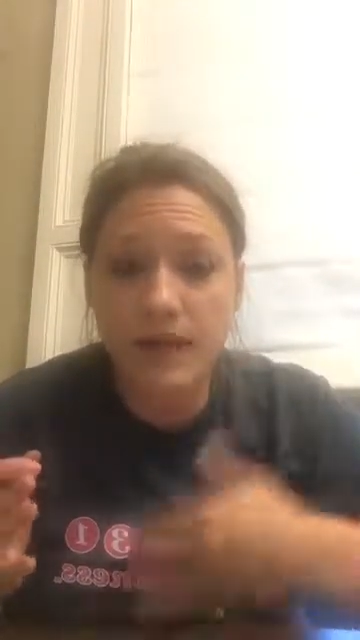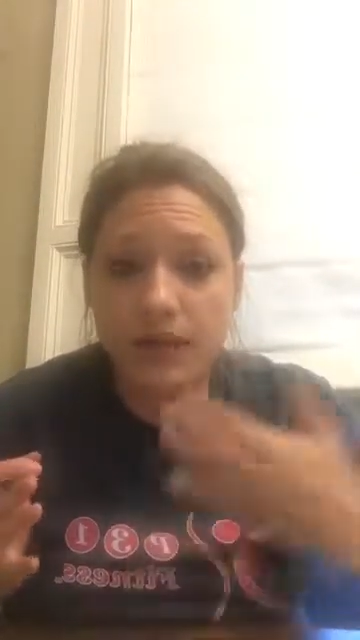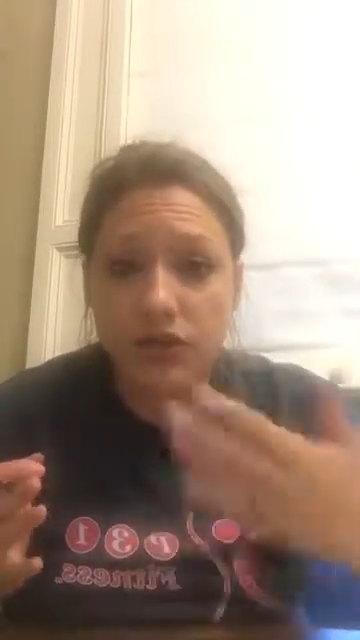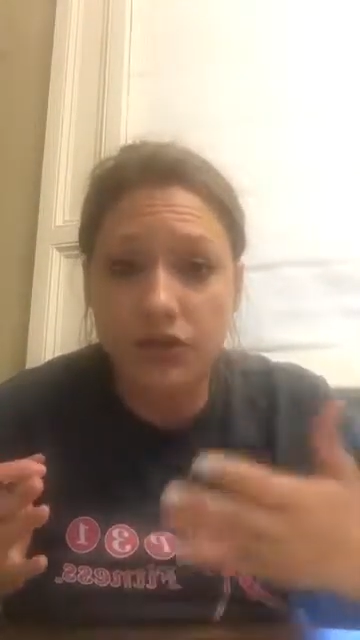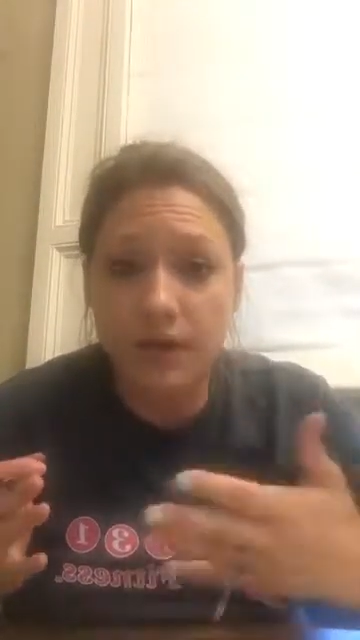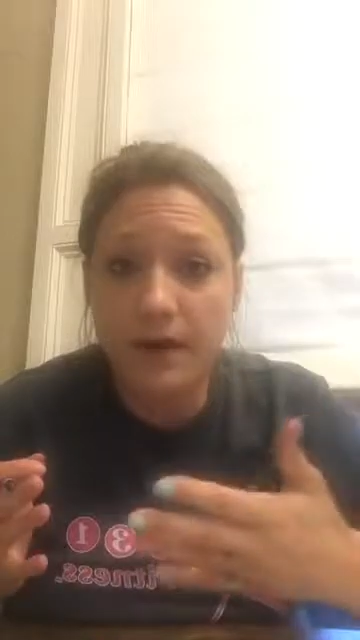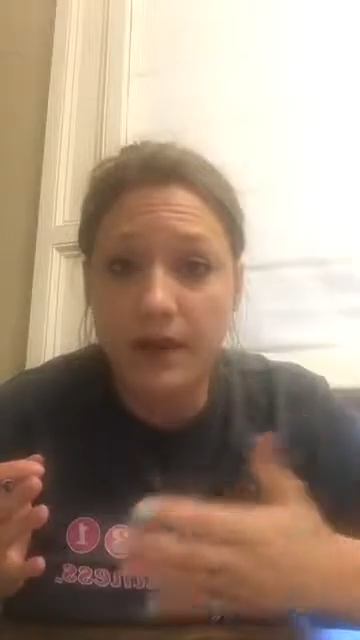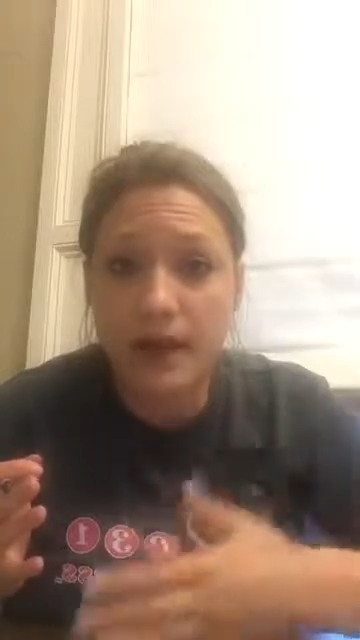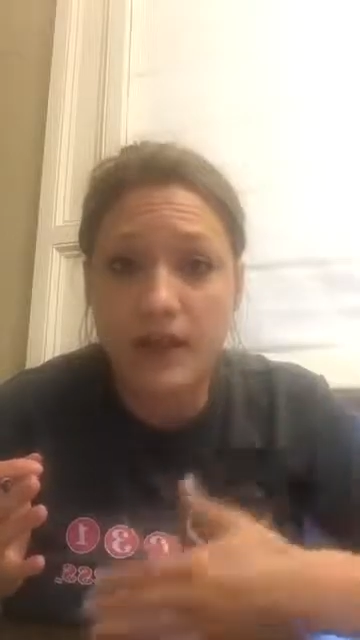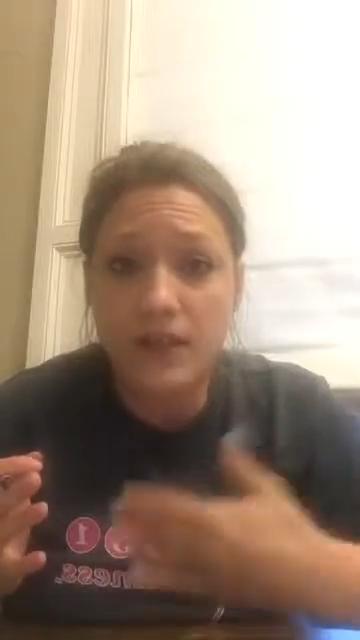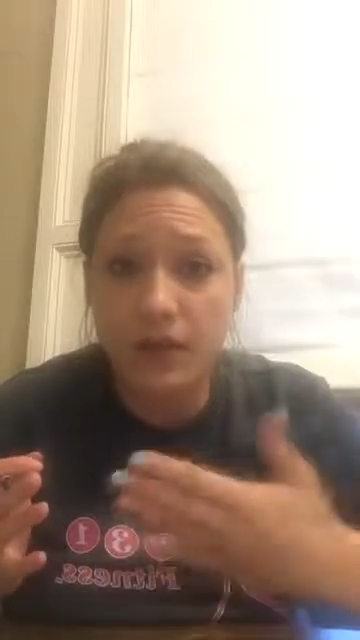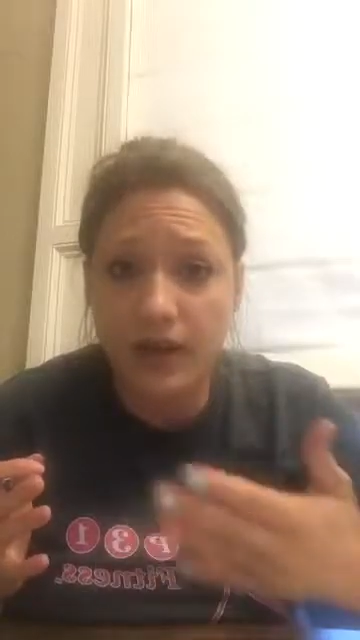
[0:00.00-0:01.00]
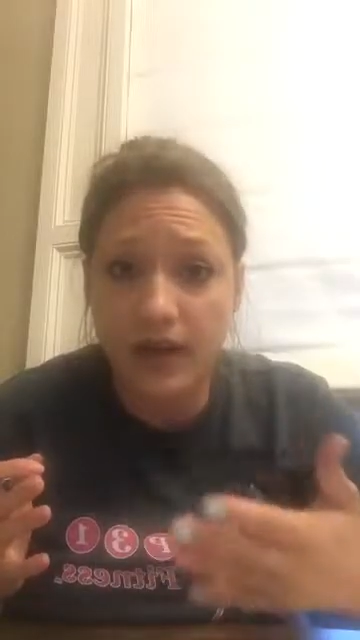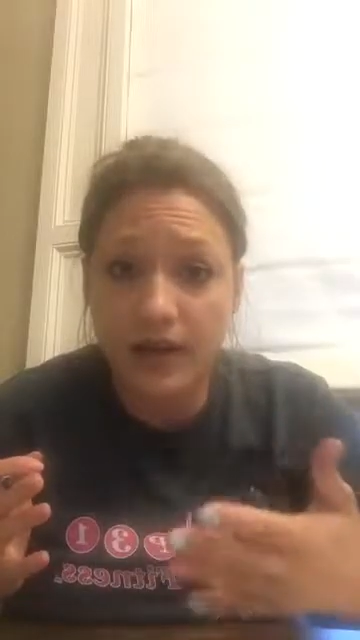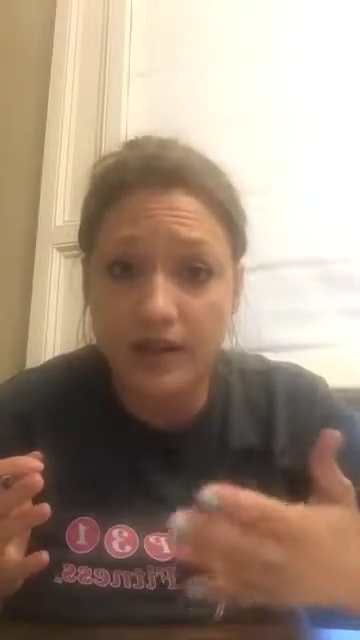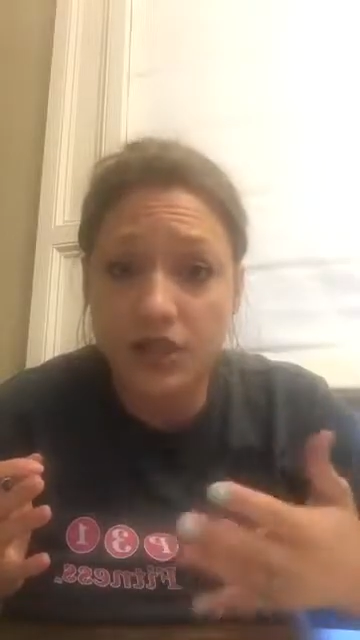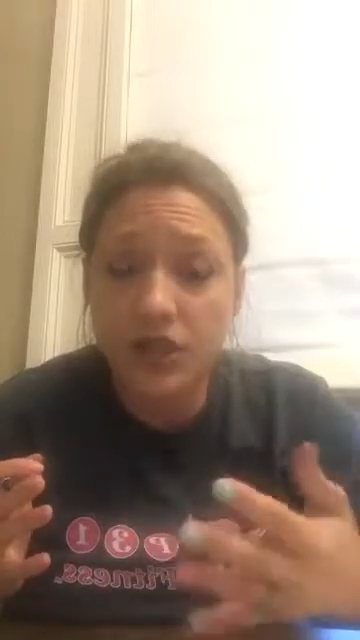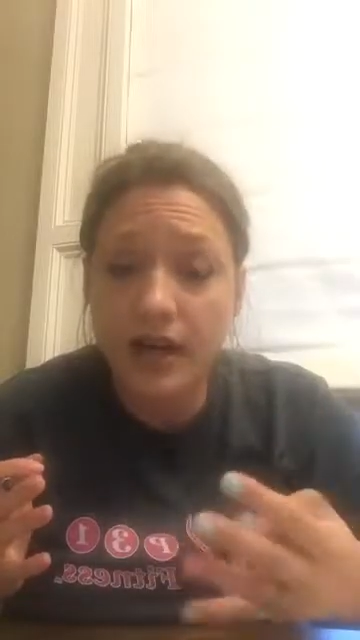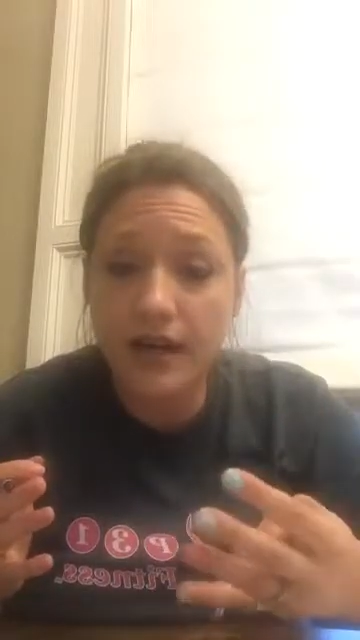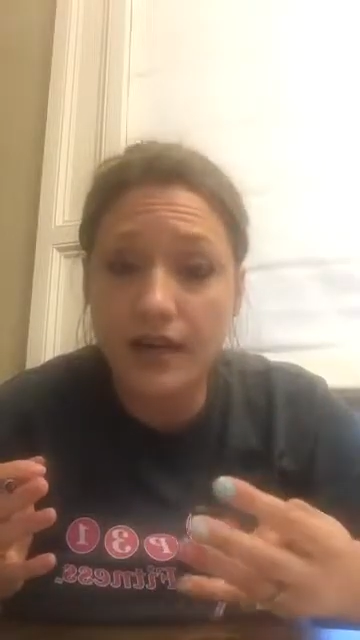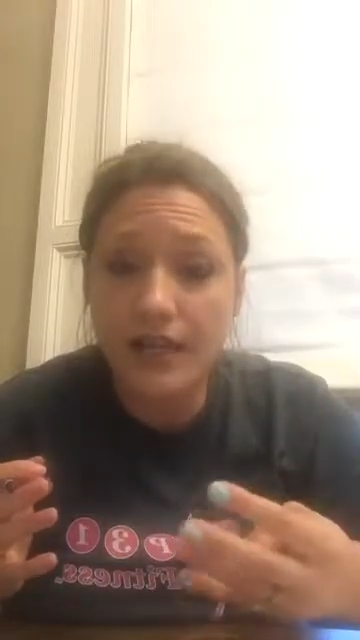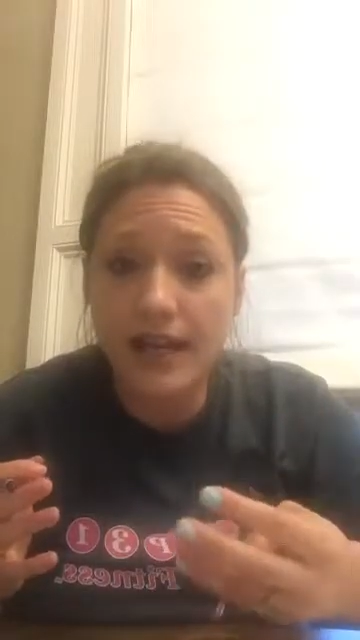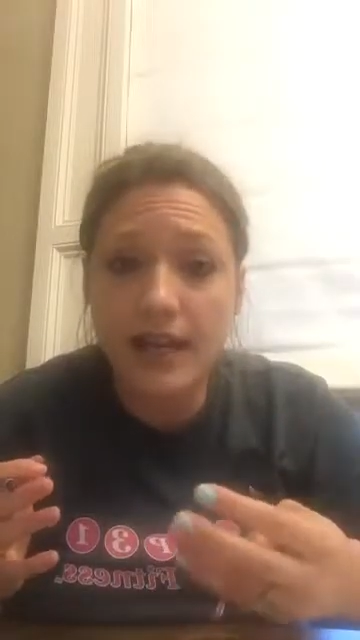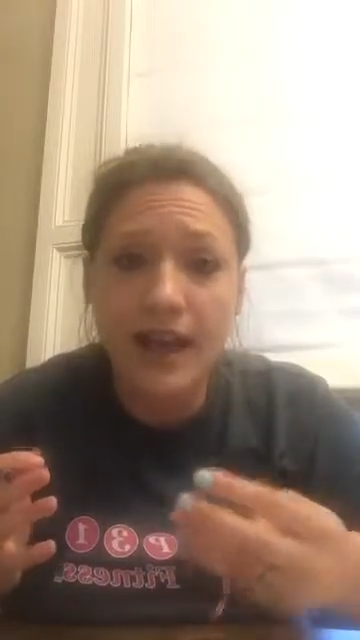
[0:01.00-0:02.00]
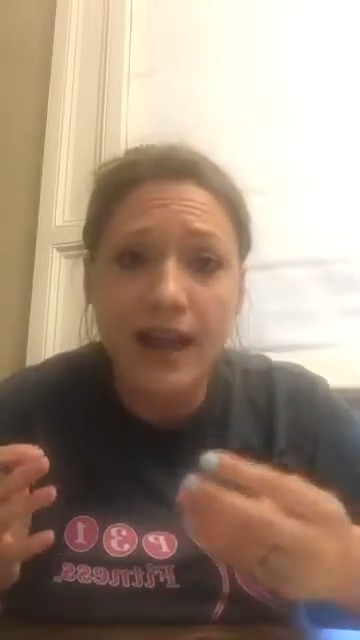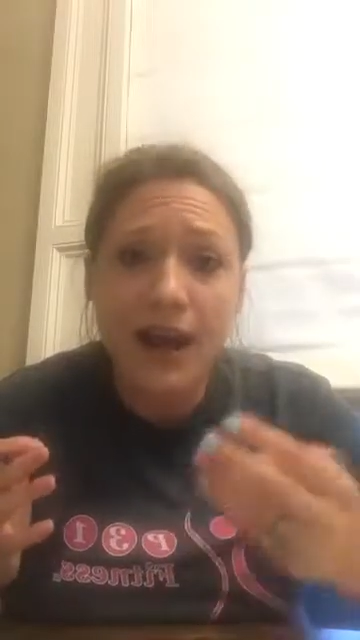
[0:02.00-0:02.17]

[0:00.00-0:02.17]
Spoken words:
contributing and donating to charity